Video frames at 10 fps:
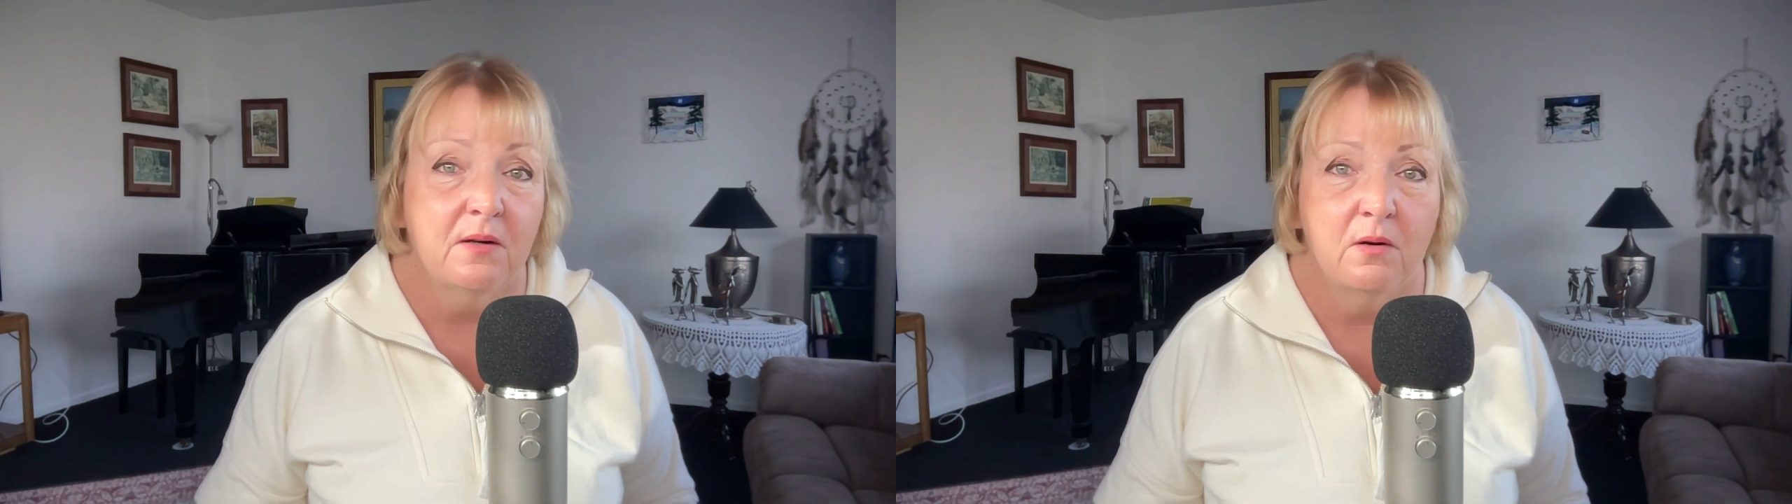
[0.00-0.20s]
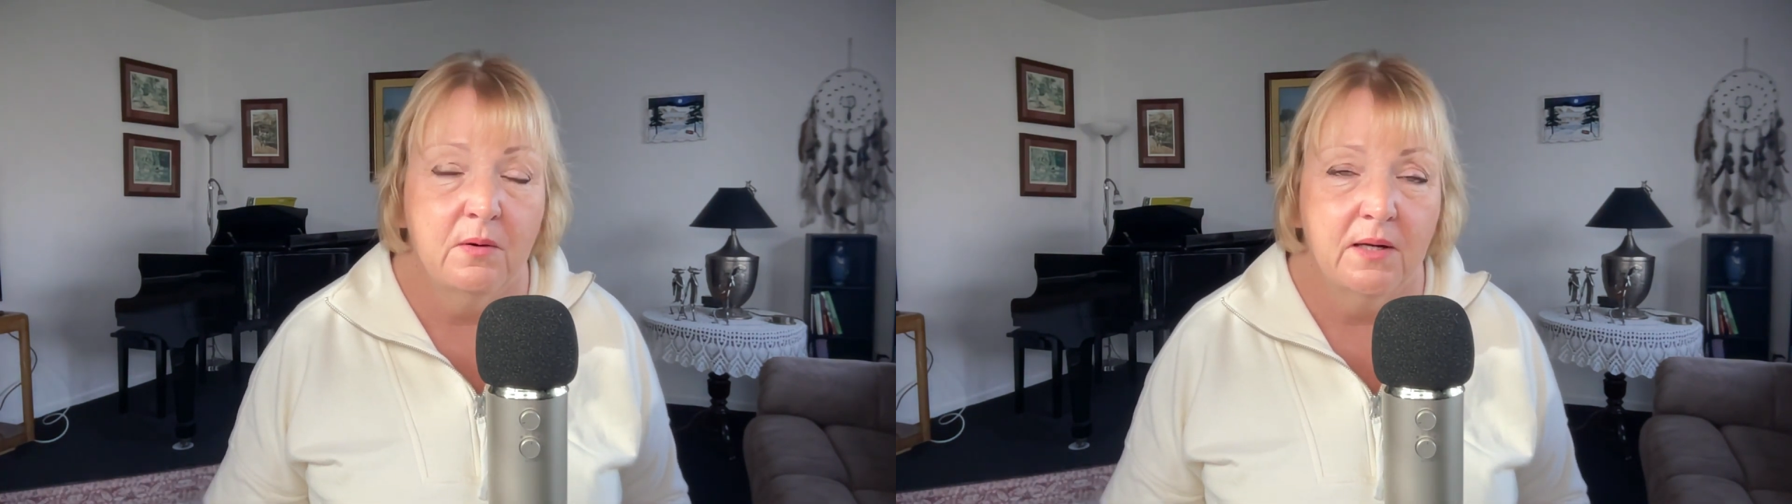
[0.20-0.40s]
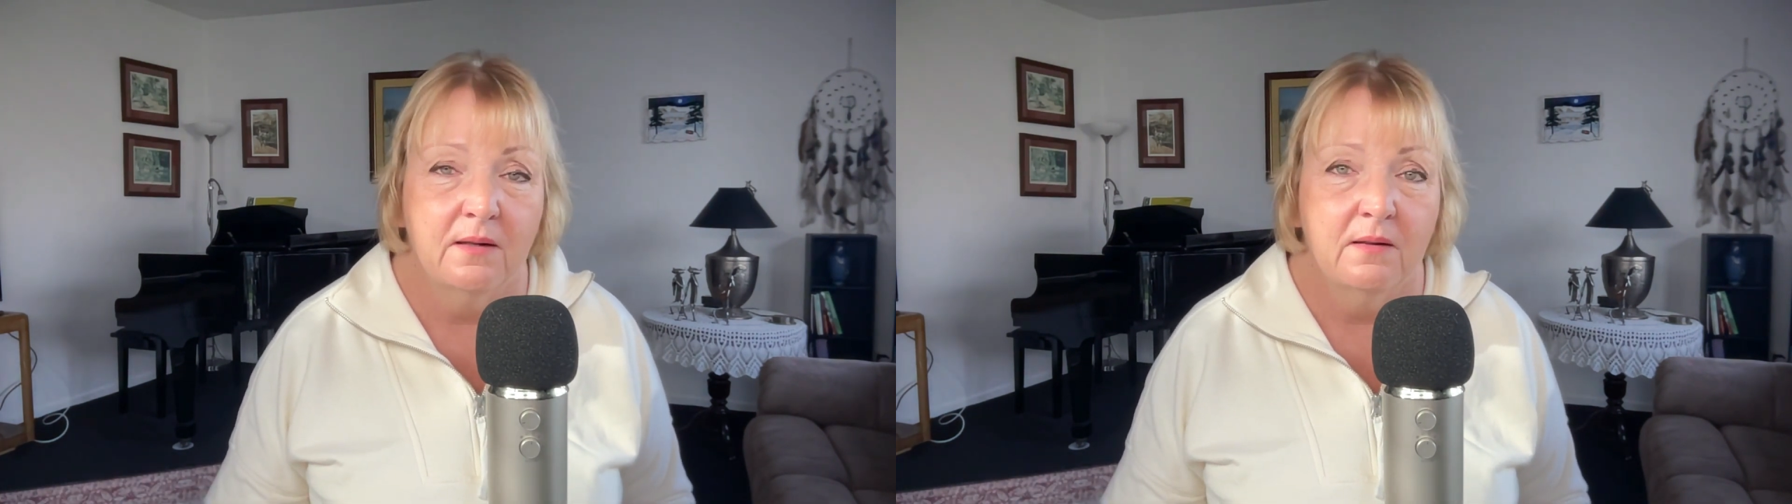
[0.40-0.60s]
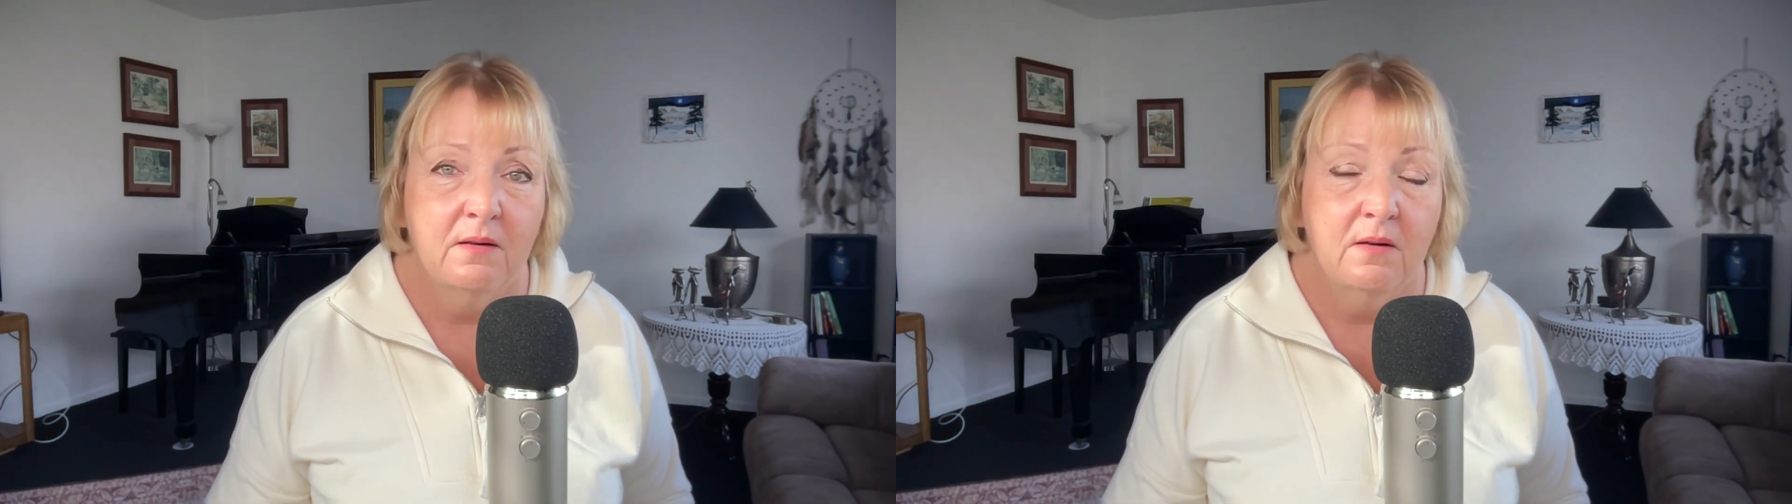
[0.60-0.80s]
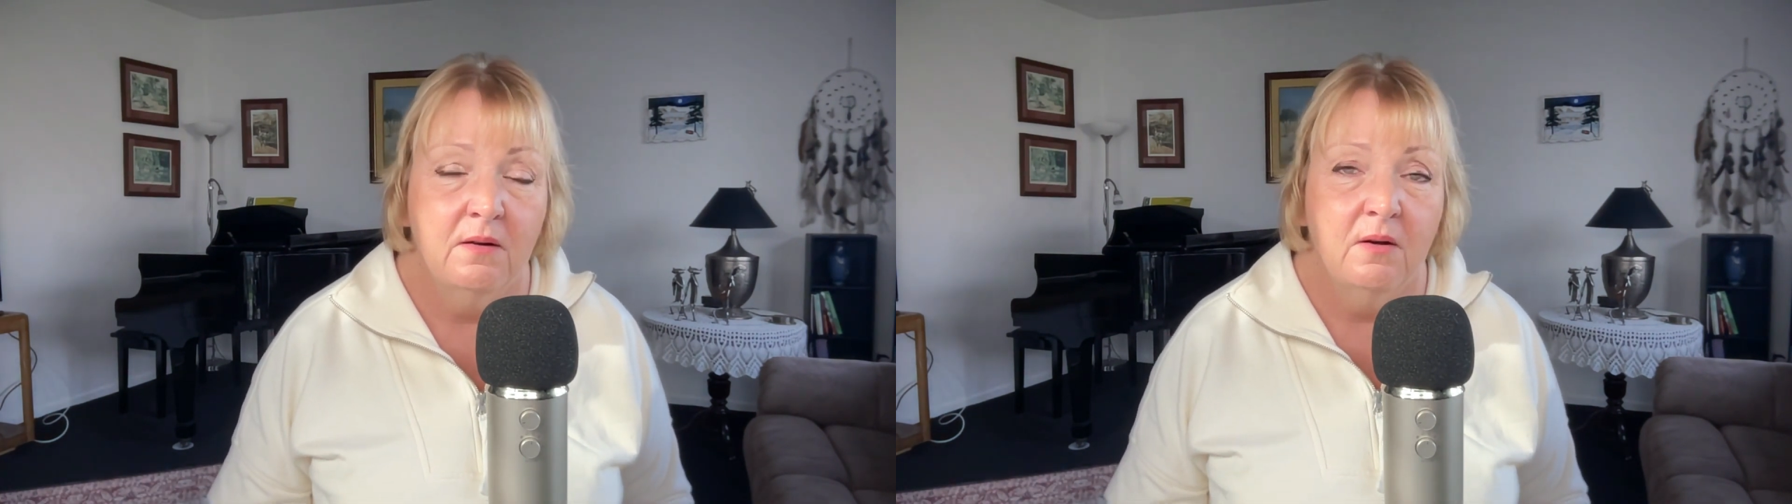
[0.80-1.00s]
going.
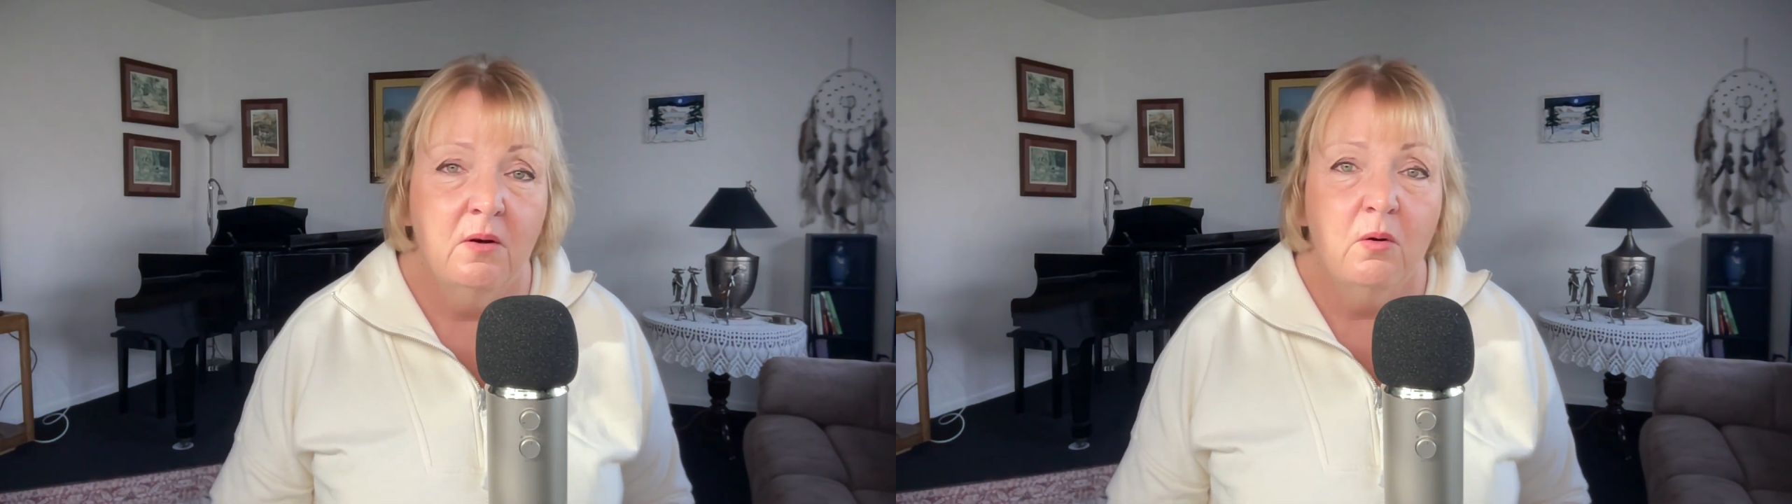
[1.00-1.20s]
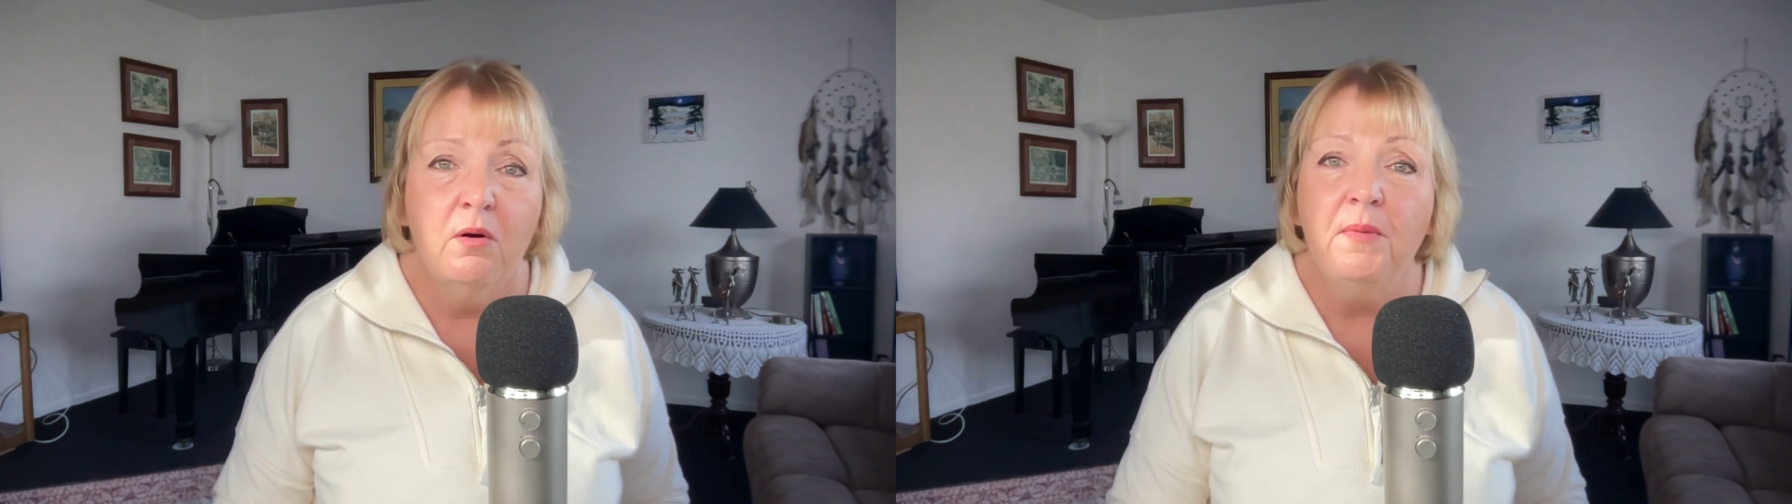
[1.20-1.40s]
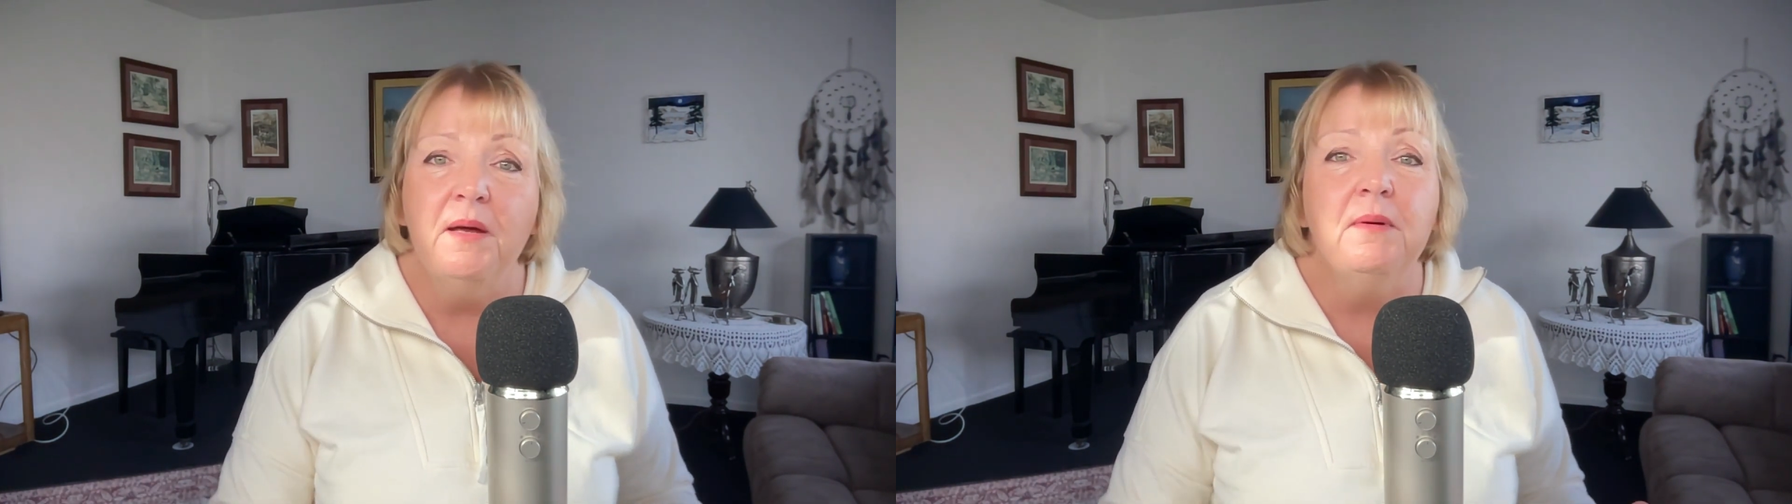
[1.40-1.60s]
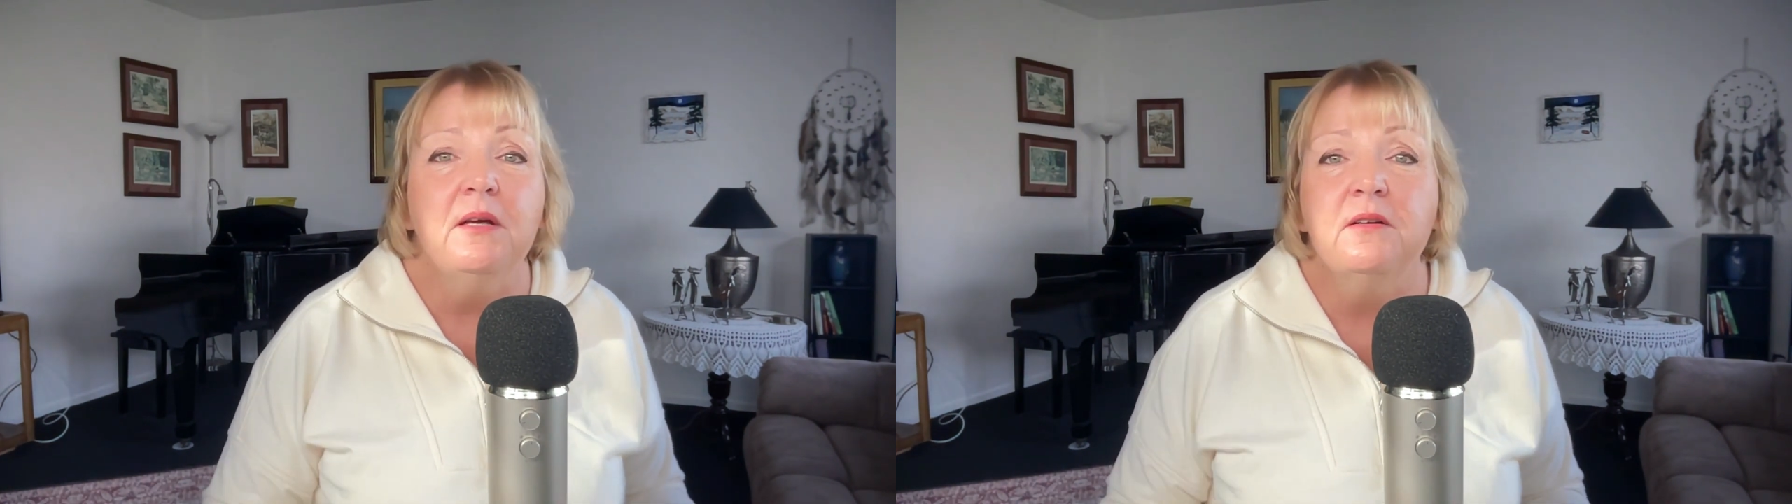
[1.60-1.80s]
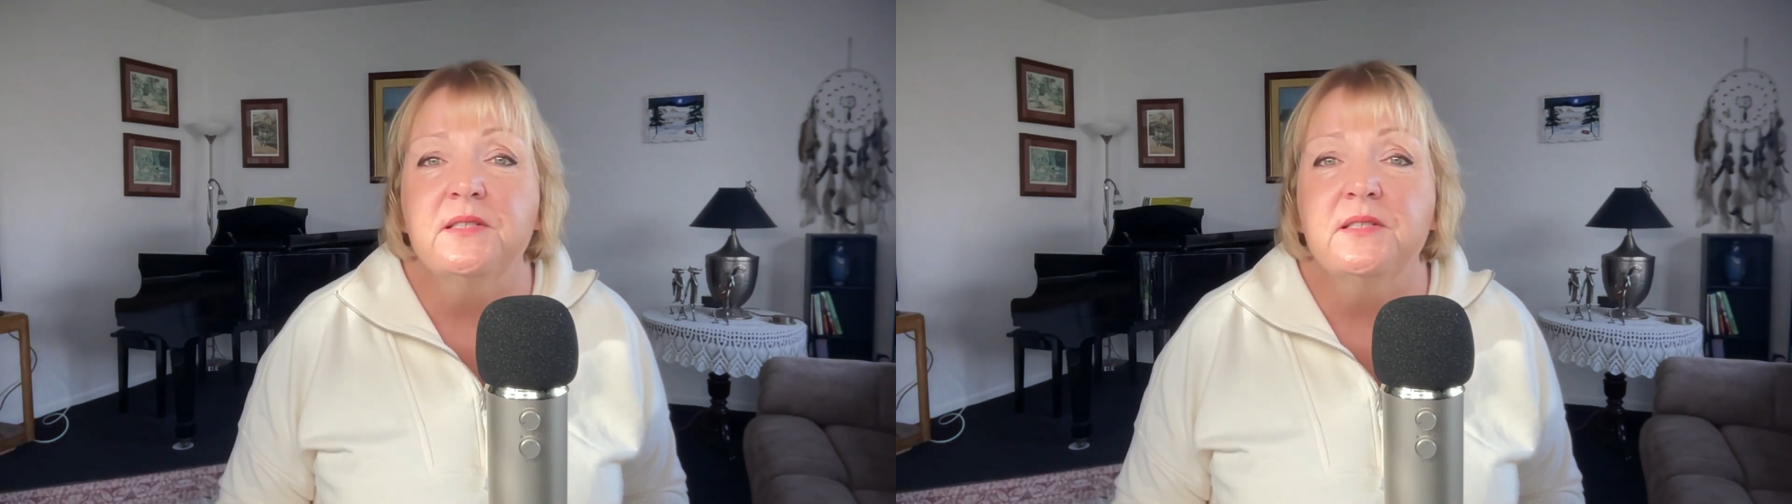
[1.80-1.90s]
Or maybe you're